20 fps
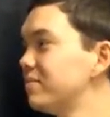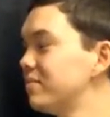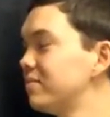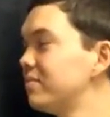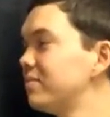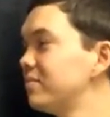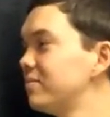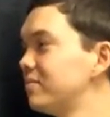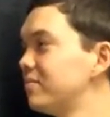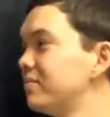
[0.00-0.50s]

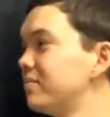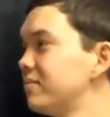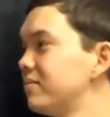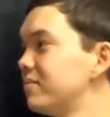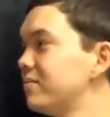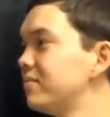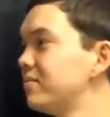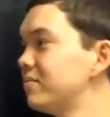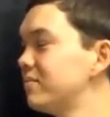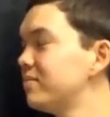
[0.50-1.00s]

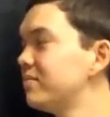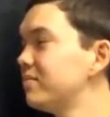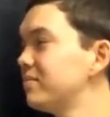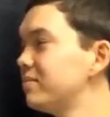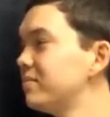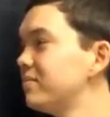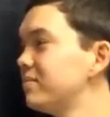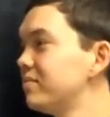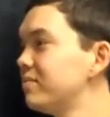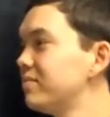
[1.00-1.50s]

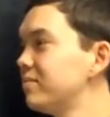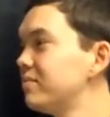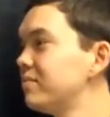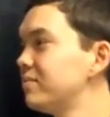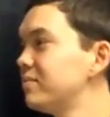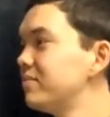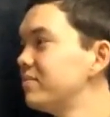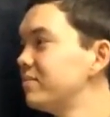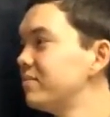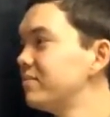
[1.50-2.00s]

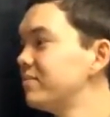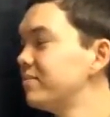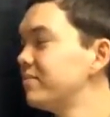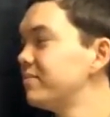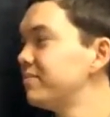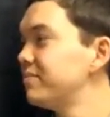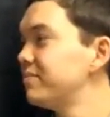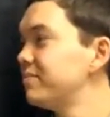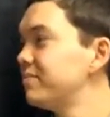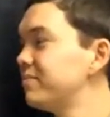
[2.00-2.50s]

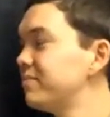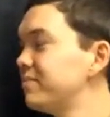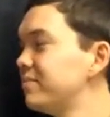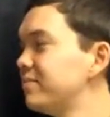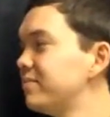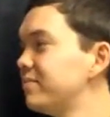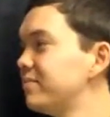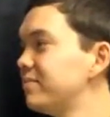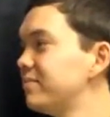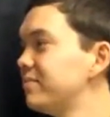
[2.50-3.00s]

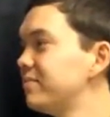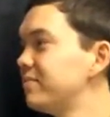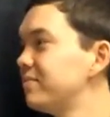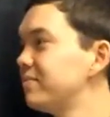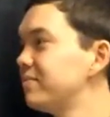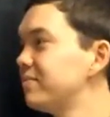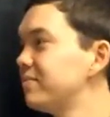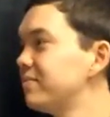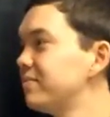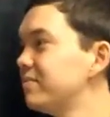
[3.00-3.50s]

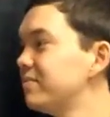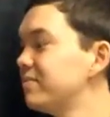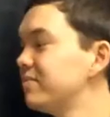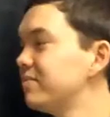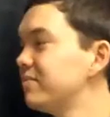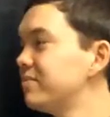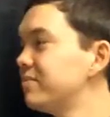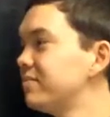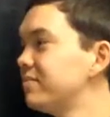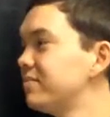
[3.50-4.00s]

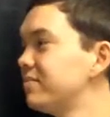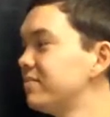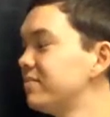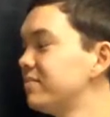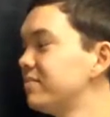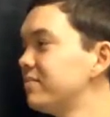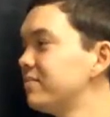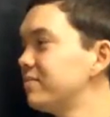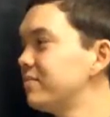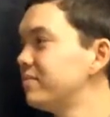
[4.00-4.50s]

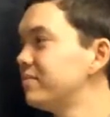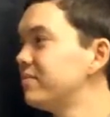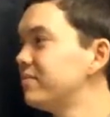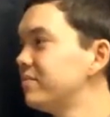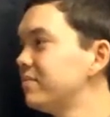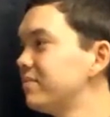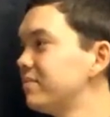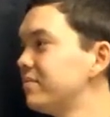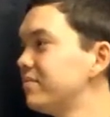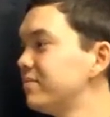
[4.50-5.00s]

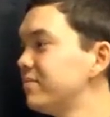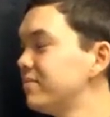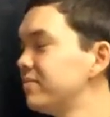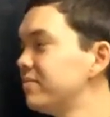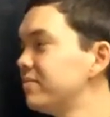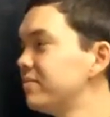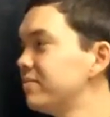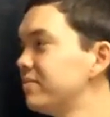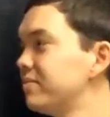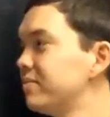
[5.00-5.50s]

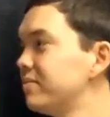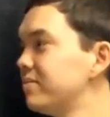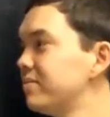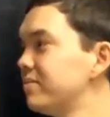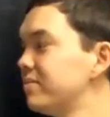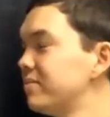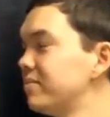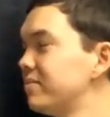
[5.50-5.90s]
This person isn't speaking.